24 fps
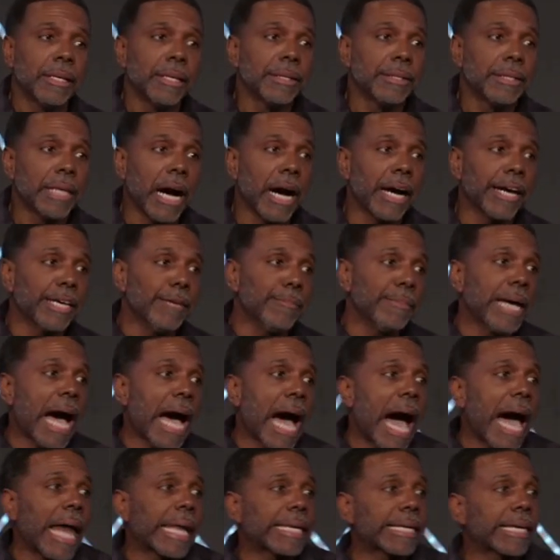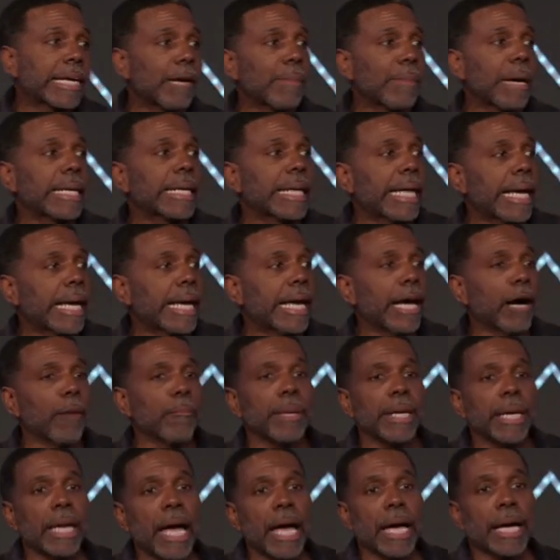Y'all hear me hollering, come out there and help
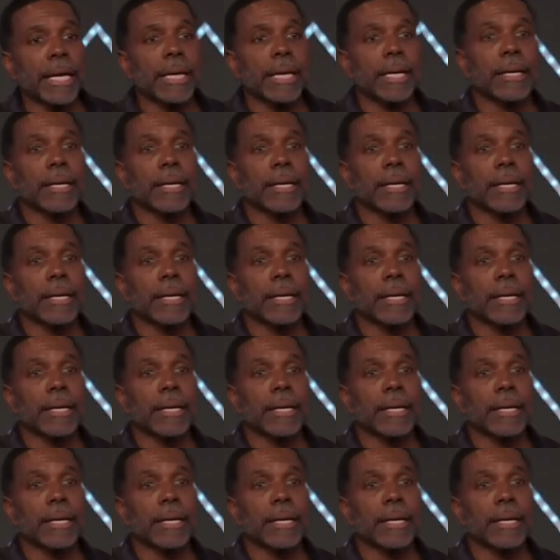me now.